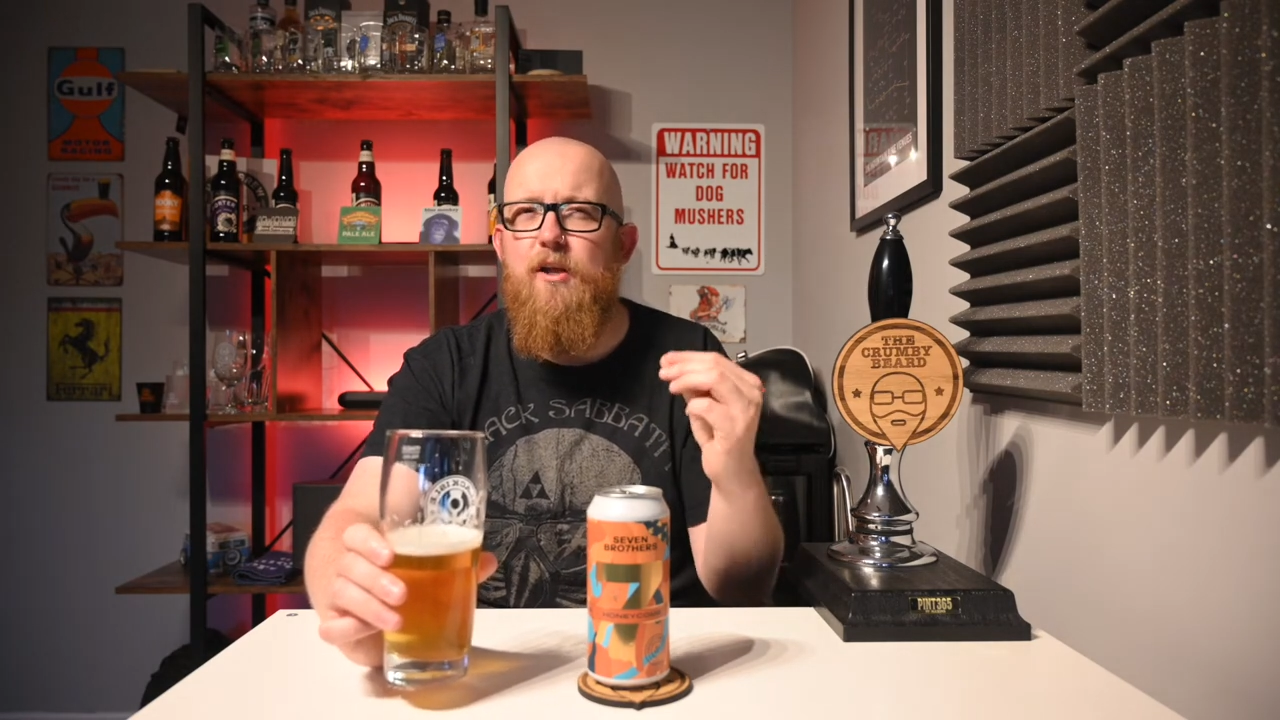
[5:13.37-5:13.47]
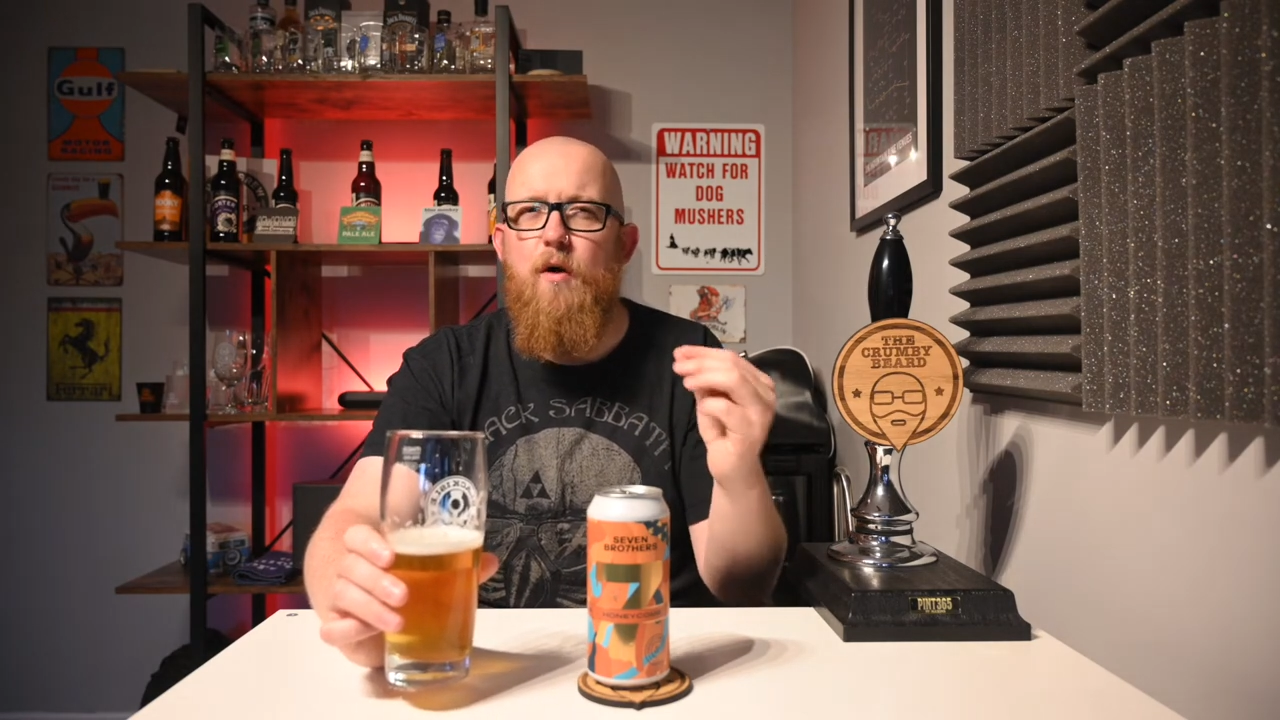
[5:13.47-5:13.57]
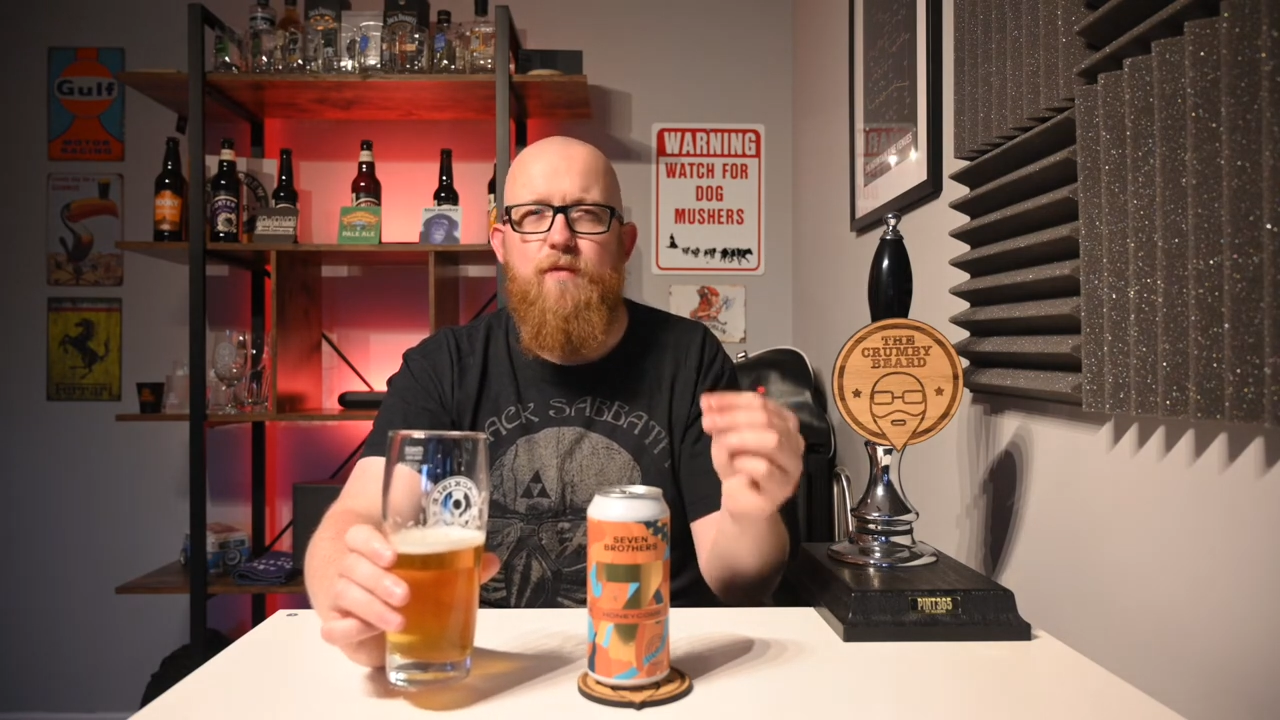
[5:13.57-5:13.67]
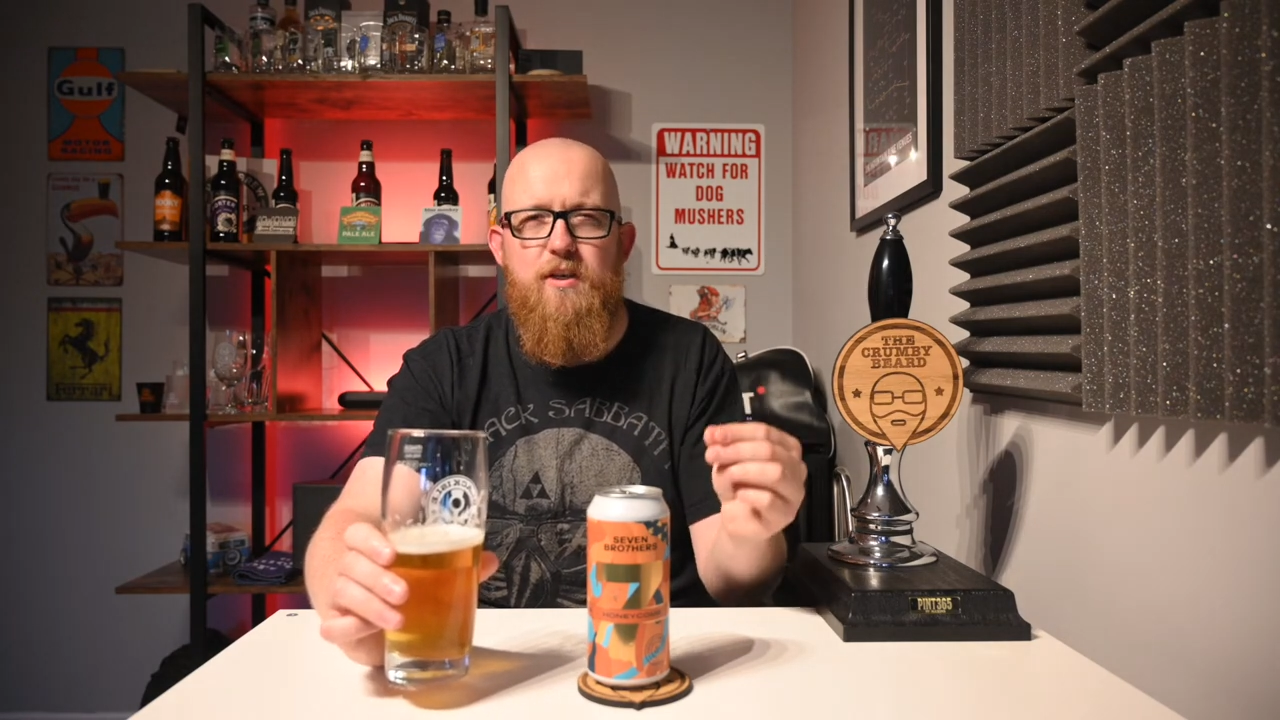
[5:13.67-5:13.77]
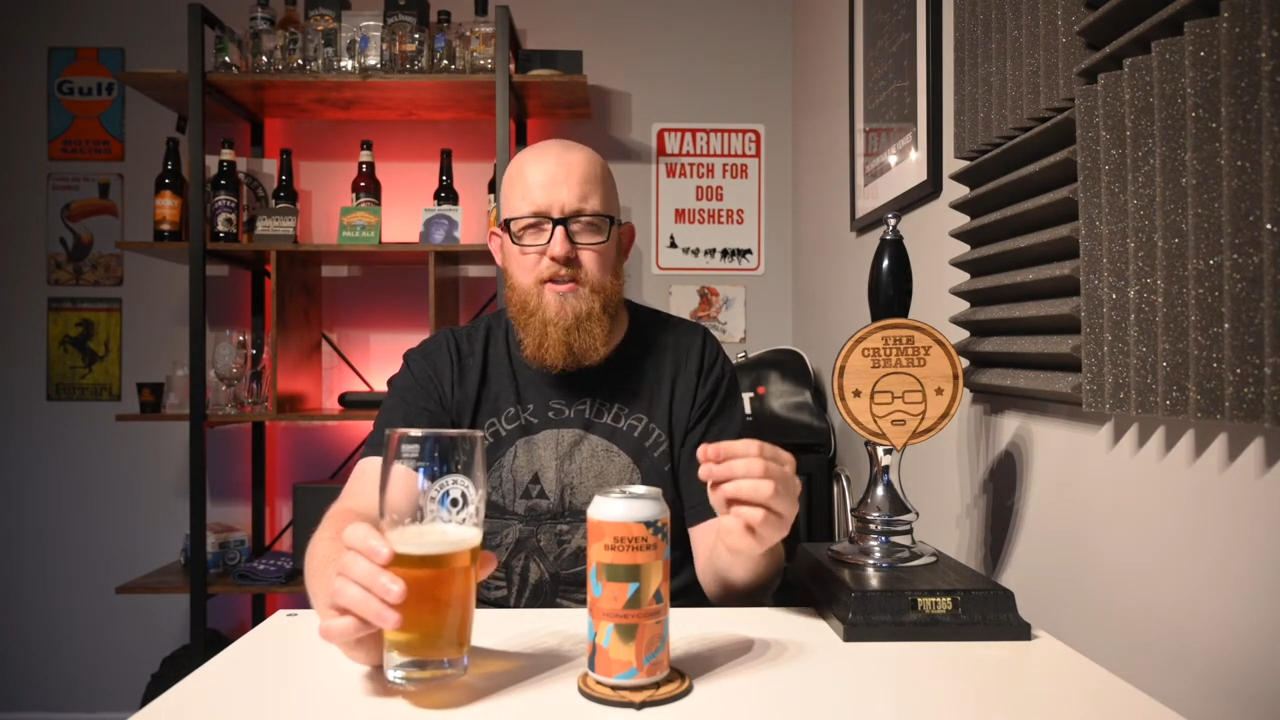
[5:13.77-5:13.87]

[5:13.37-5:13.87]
obvious.